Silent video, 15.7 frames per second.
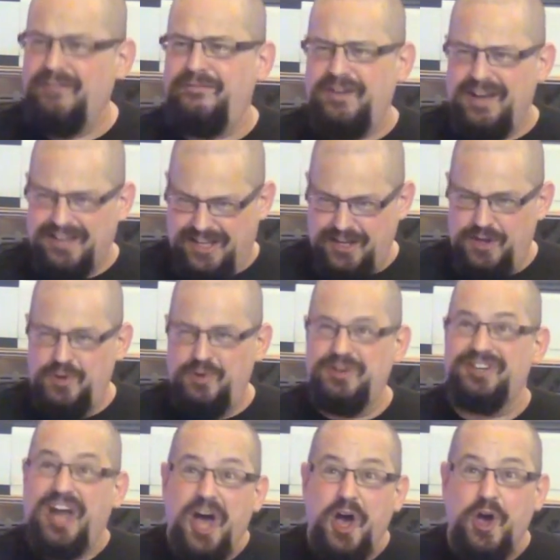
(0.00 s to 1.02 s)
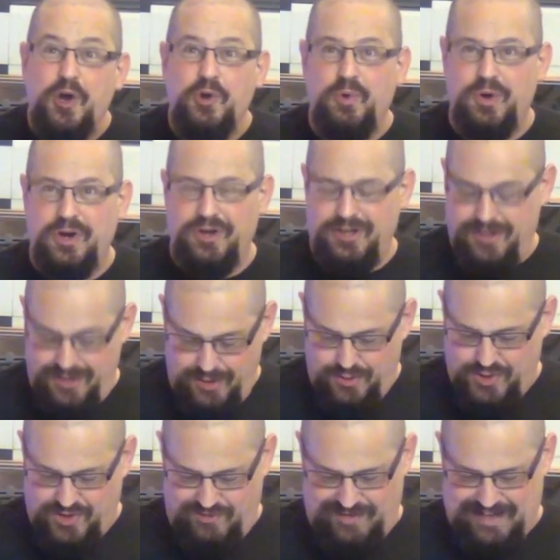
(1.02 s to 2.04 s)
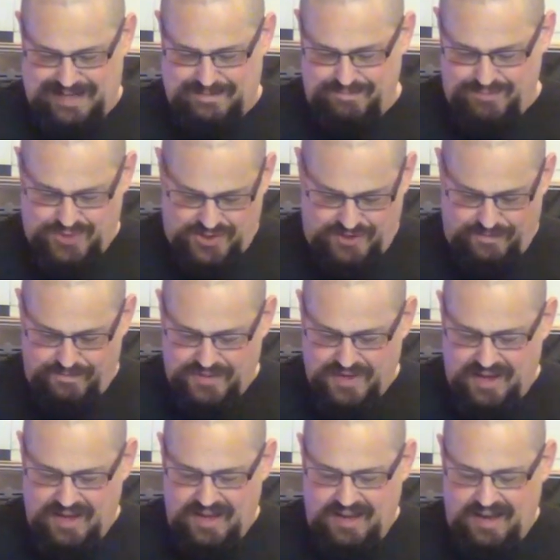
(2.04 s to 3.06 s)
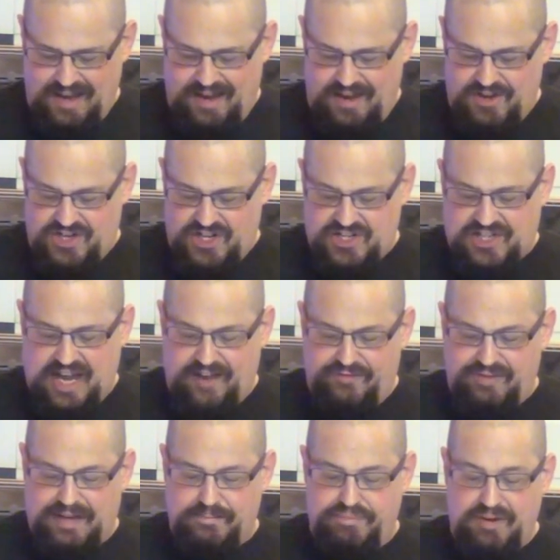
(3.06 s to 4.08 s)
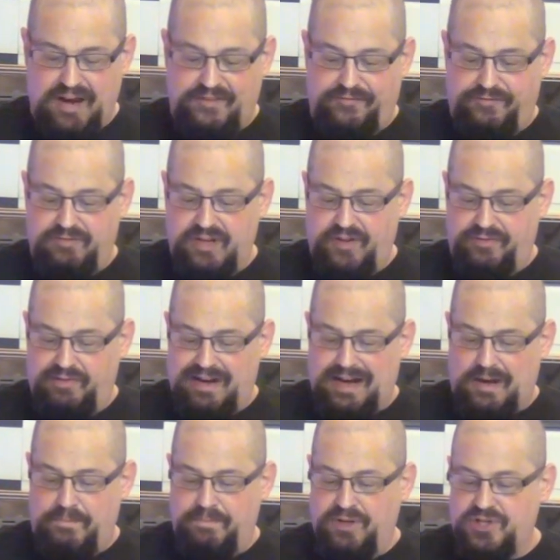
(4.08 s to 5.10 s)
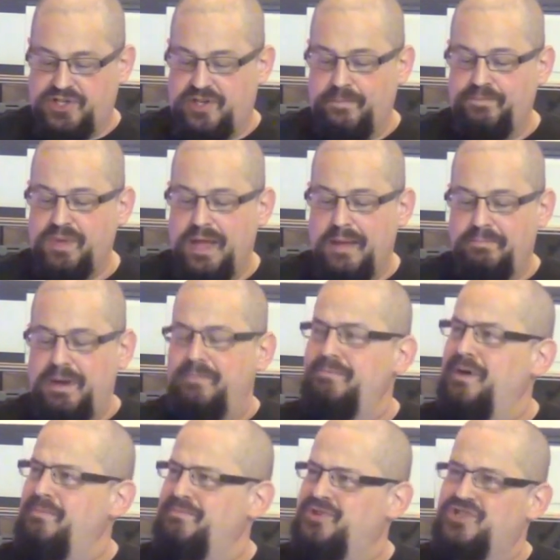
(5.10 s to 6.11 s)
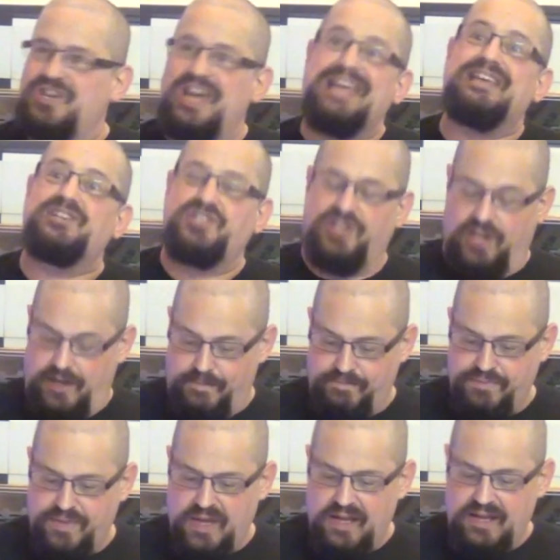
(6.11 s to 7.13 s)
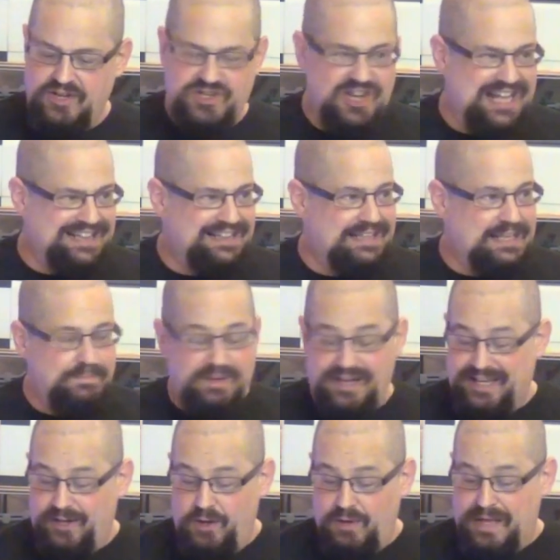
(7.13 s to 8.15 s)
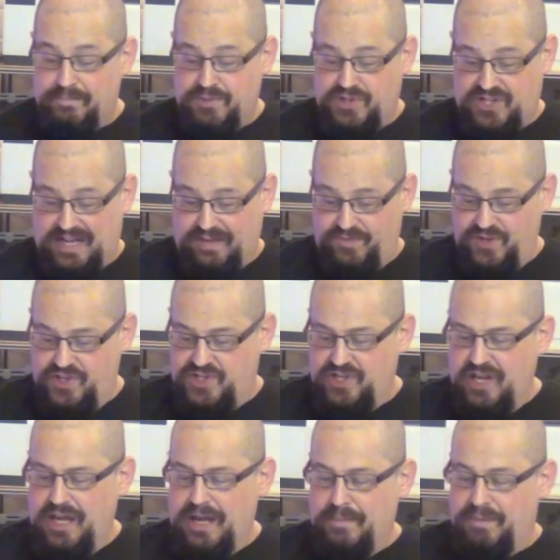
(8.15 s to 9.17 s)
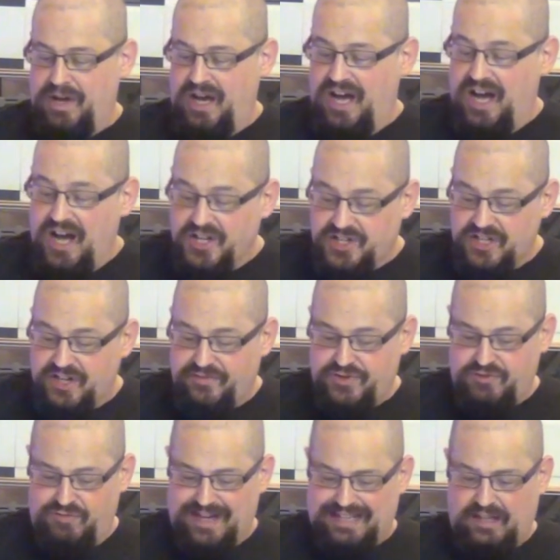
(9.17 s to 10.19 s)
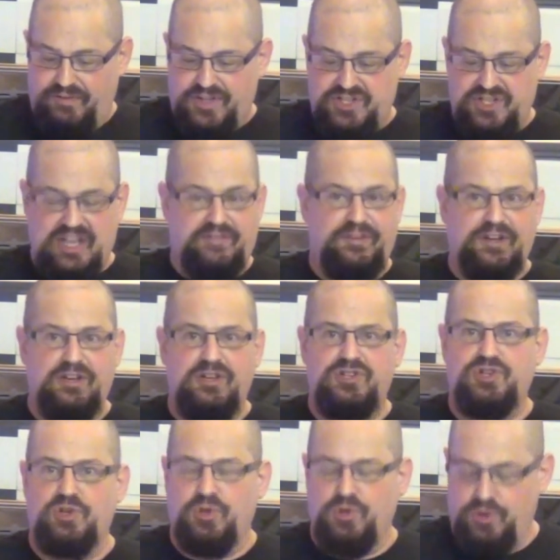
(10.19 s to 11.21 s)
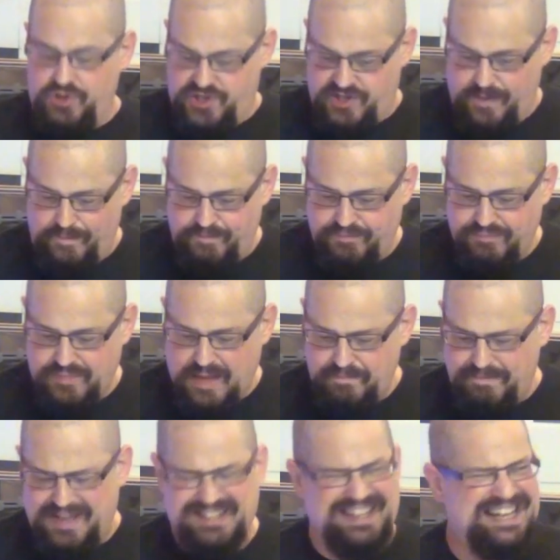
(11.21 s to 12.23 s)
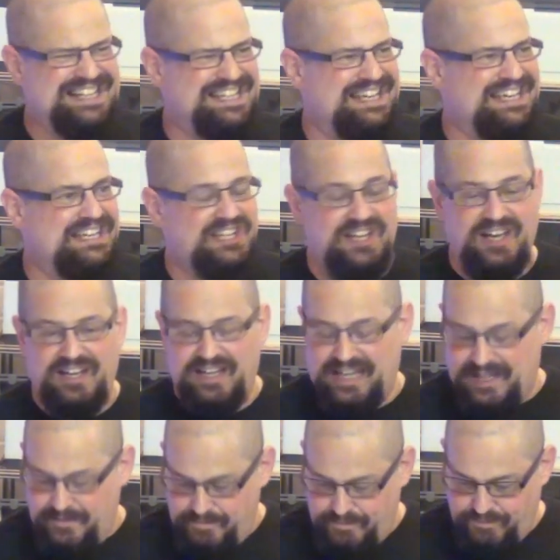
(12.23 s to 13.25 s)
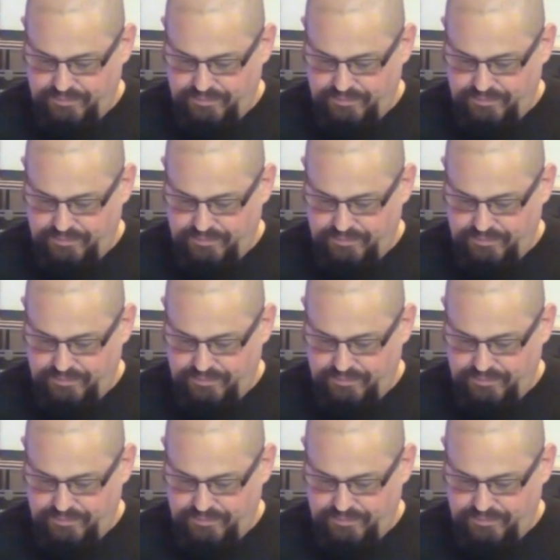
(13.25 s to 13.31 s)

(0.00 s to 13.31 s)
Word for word: Fuck you, no, Hugh screams. She's gathering breath for another outburst, but Mum shakes her. Gently by golem standards, but hard enough to rattle the teeth in her jaws. Bad idea, darling.